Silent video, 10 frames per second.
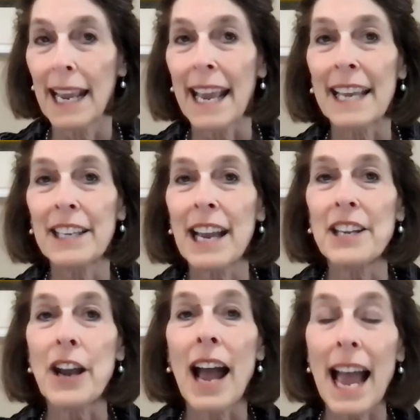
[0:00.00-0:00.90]
And
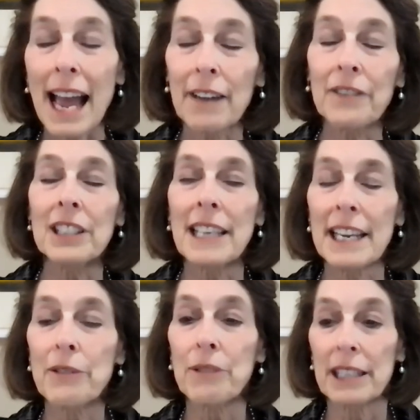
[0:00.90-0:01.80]
you have to
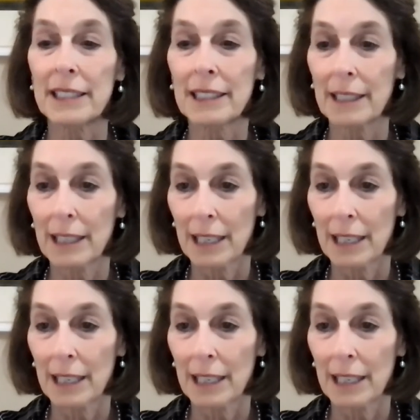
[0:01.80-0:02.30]
take risk.